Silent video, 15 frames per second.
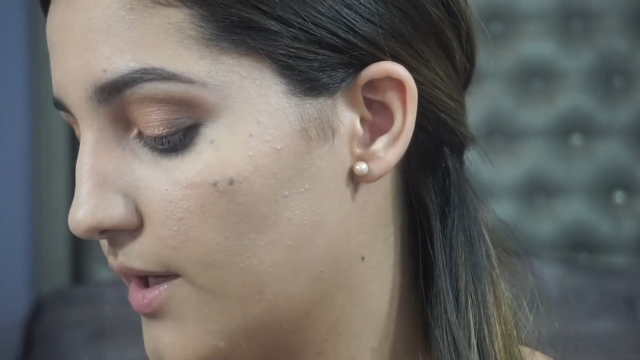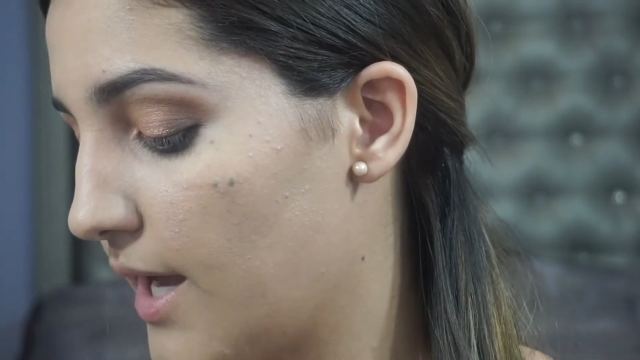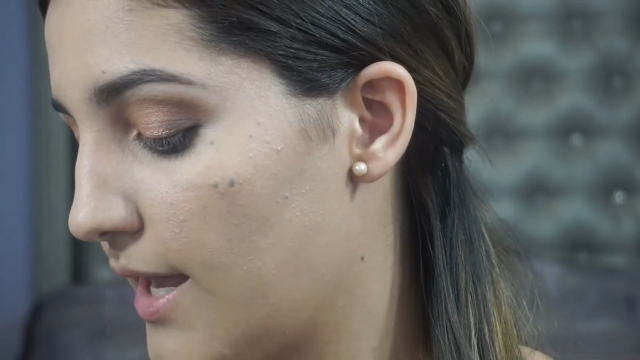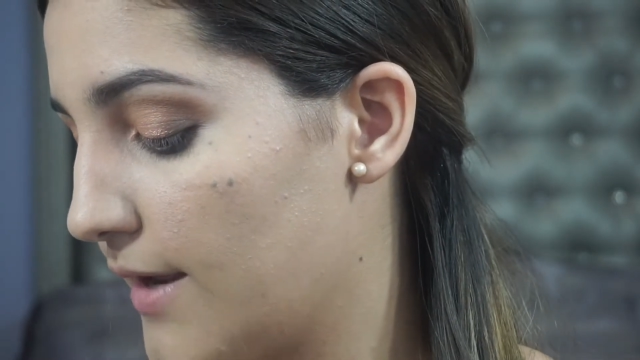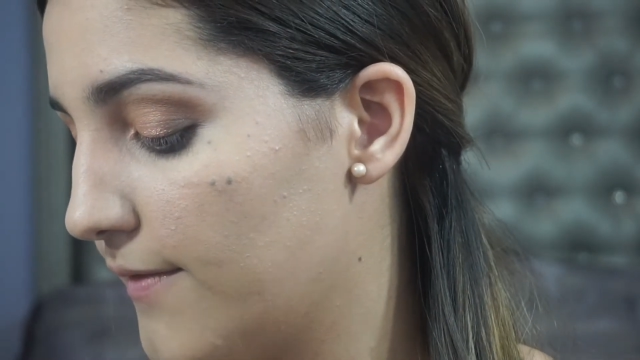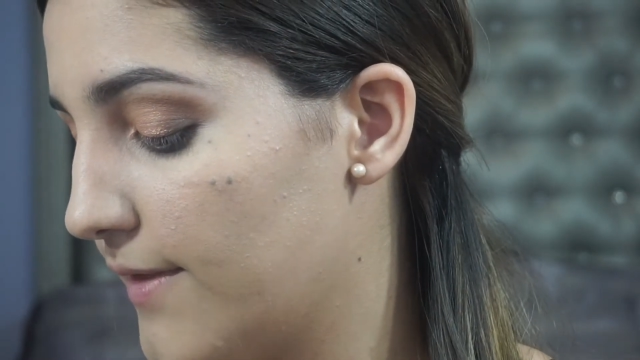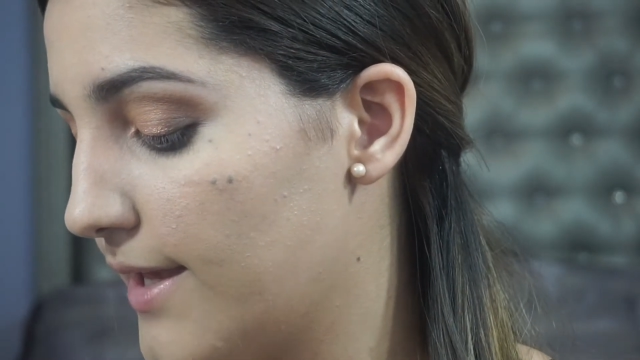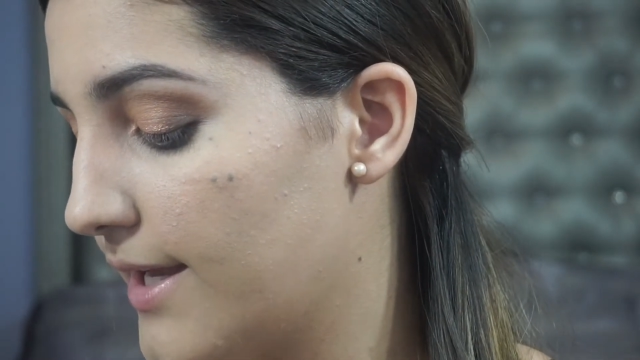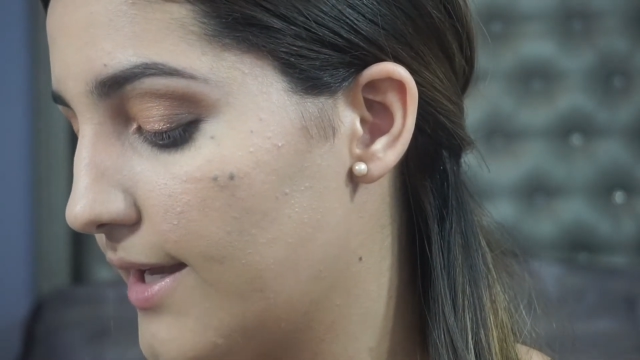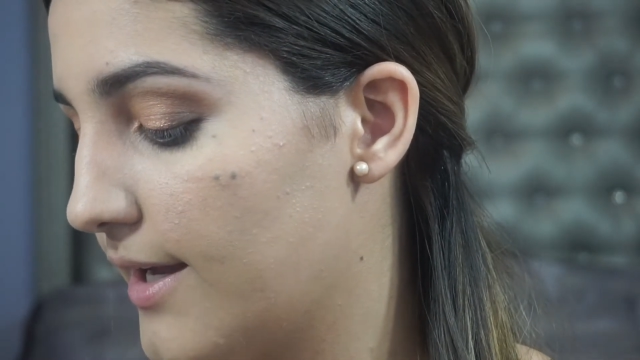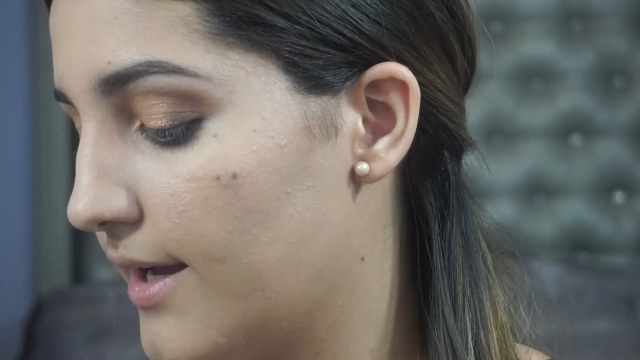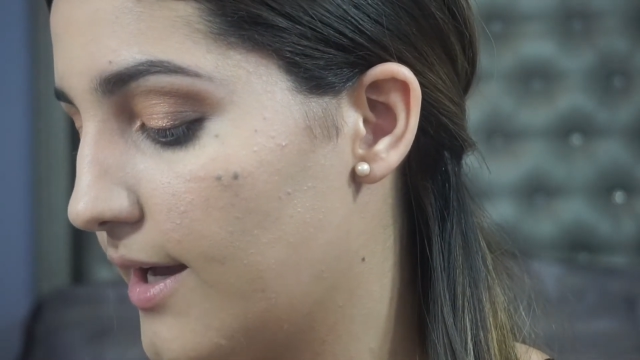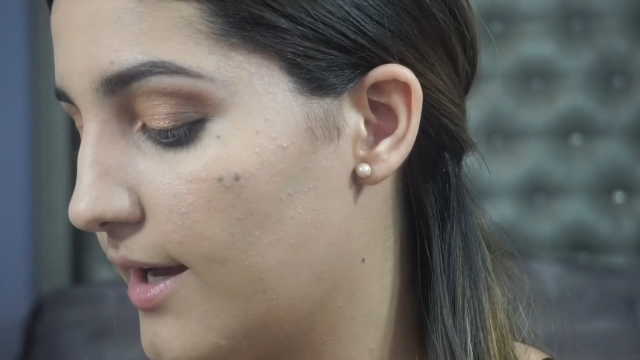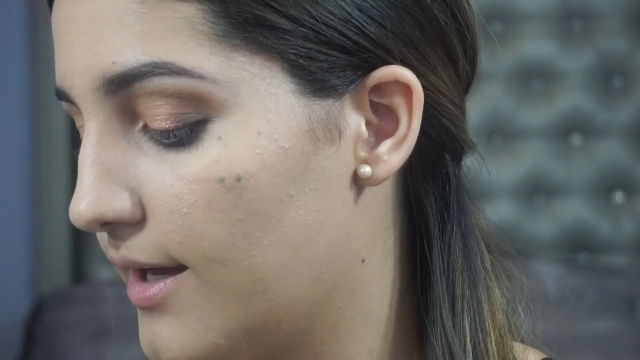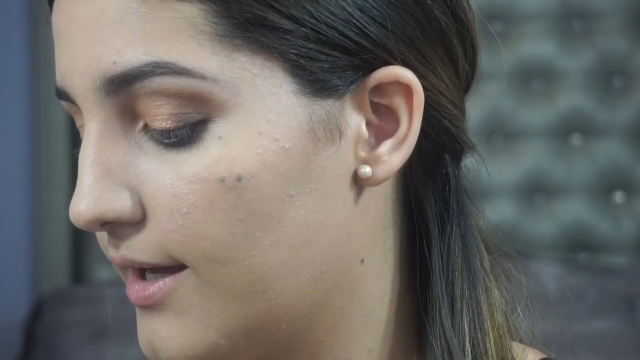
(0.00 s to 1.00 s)
kind of like
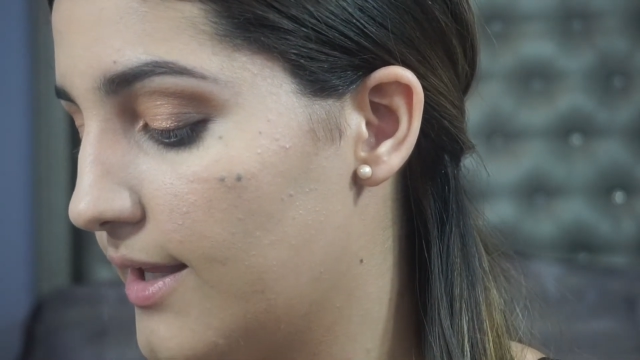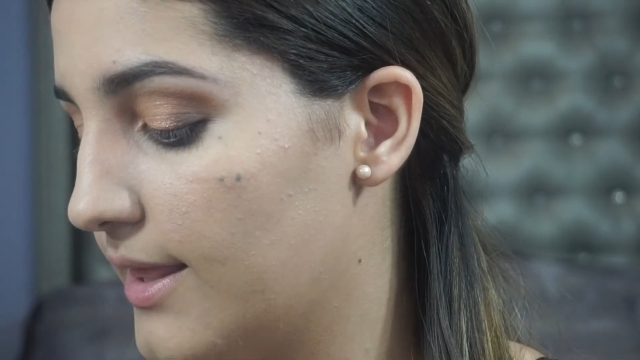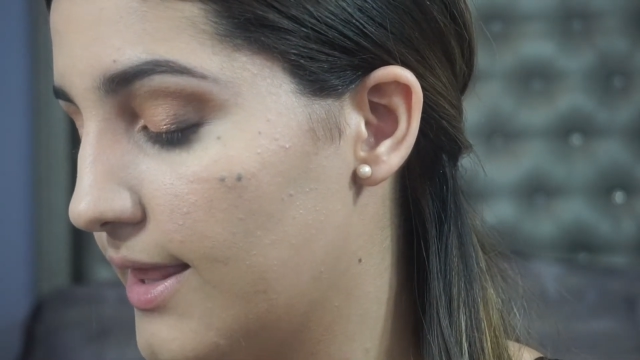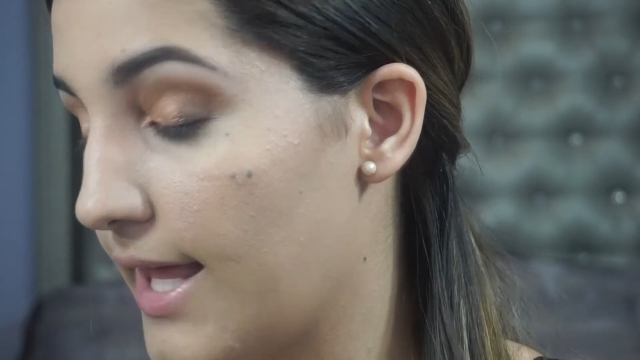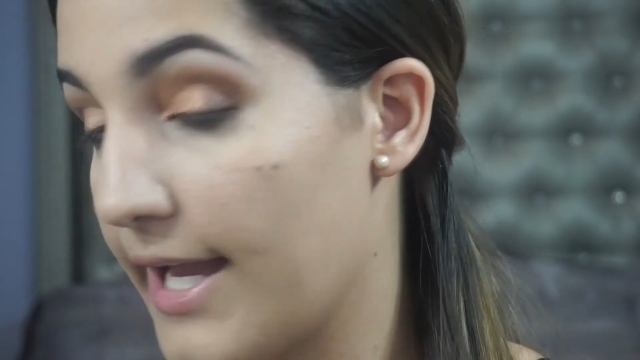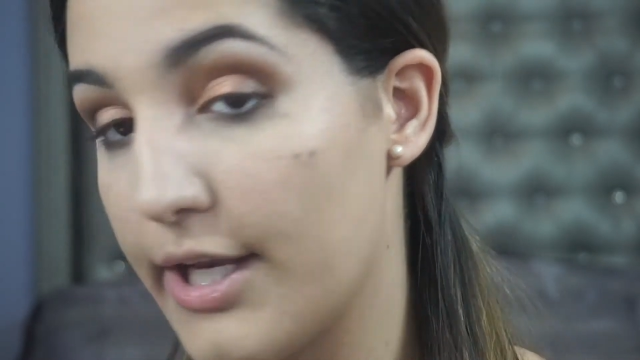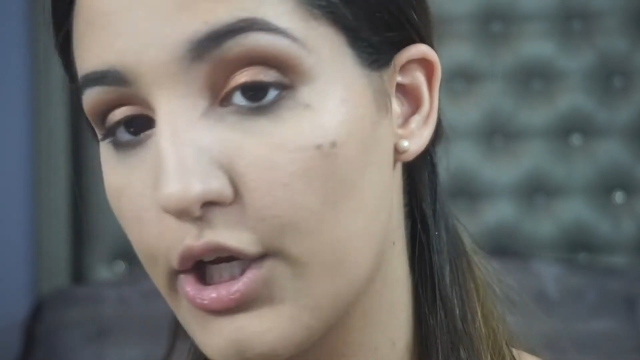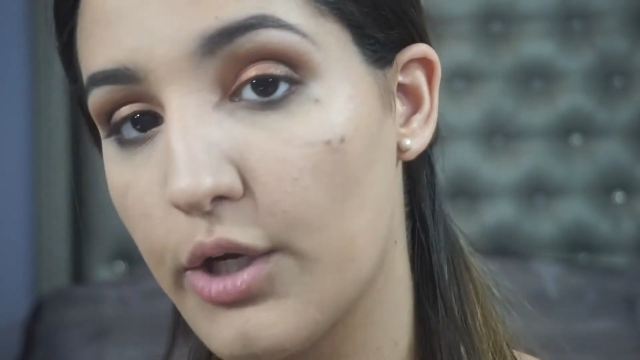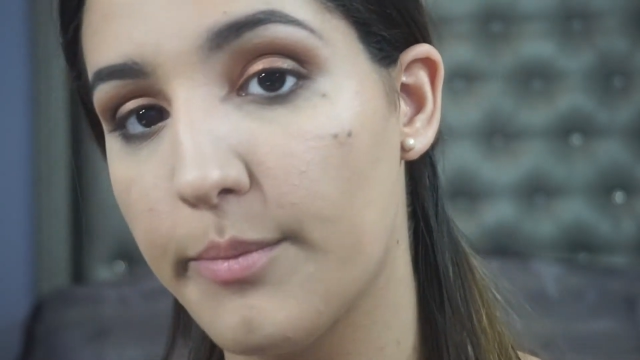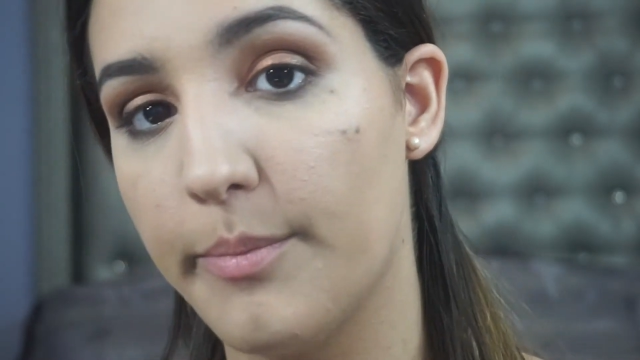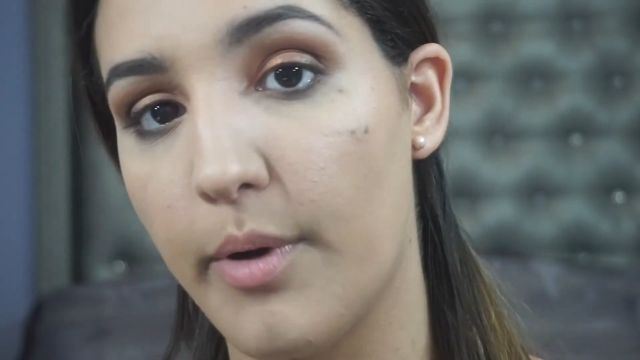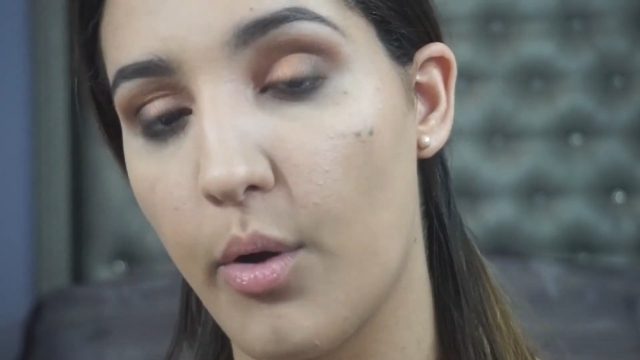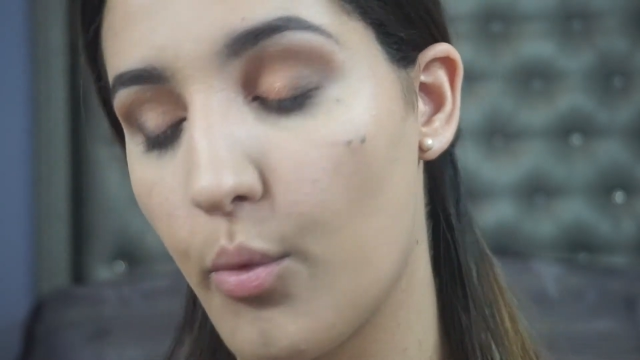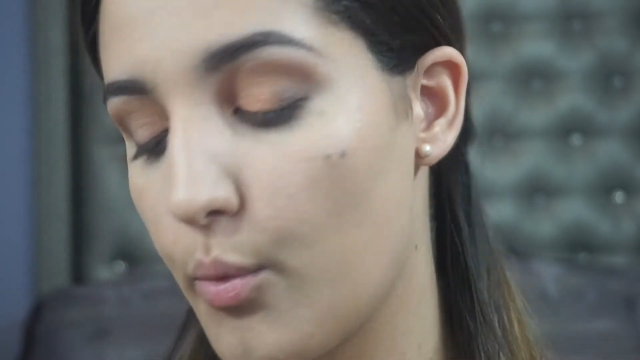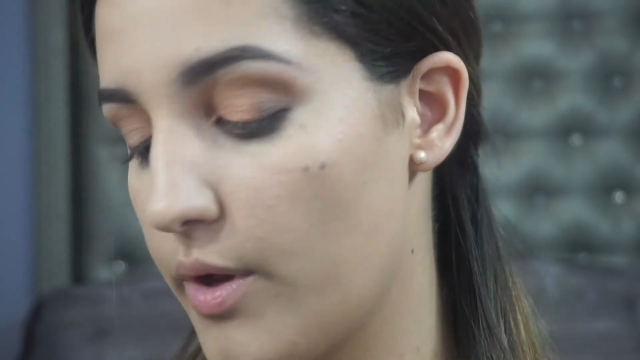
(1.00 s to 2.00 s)
liner,
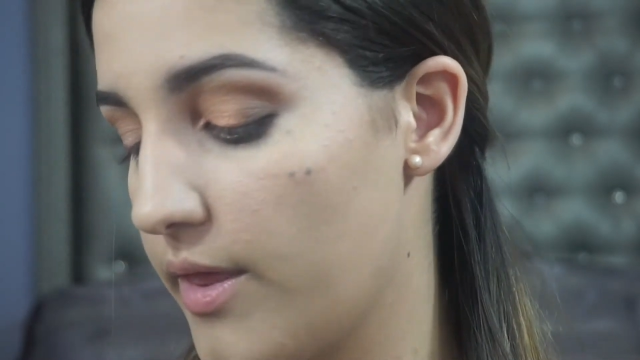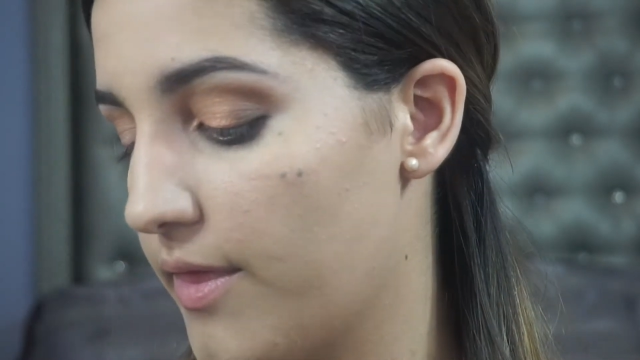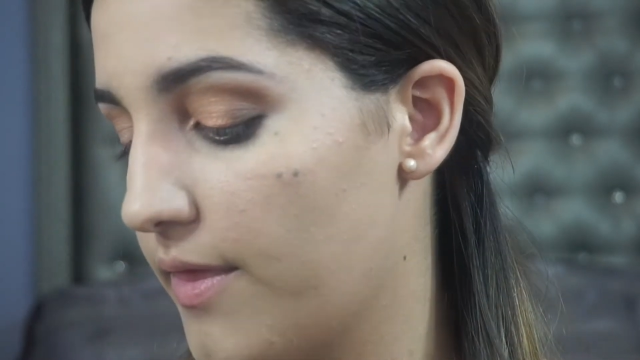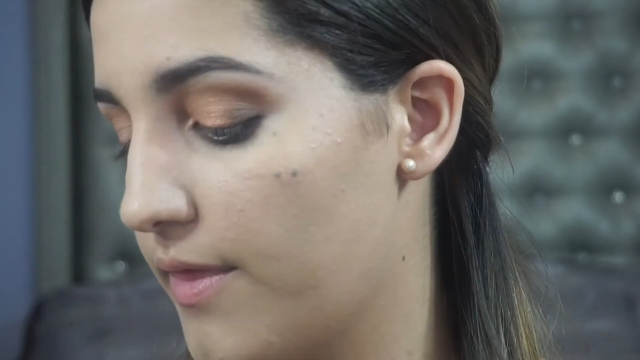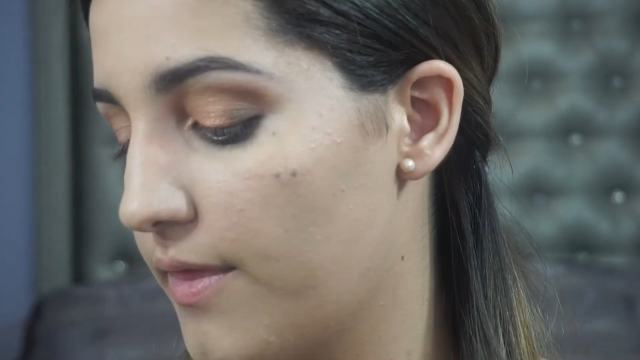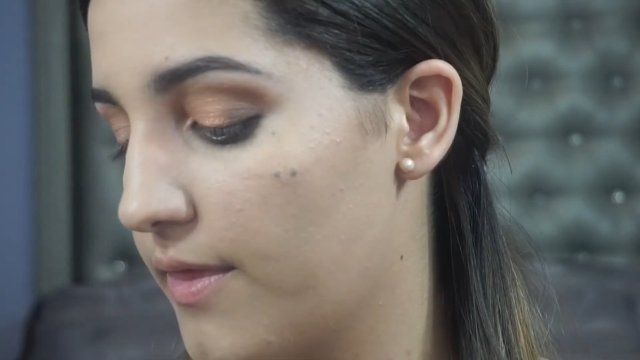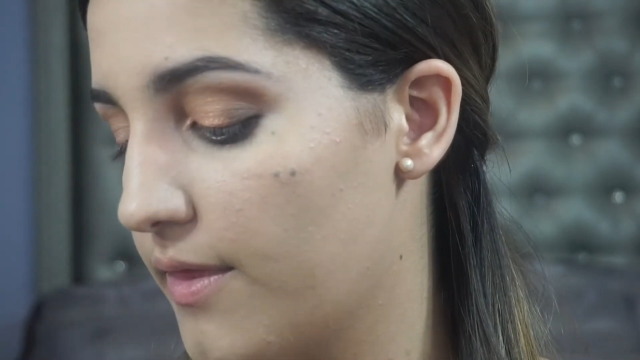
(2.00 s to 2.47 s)
but with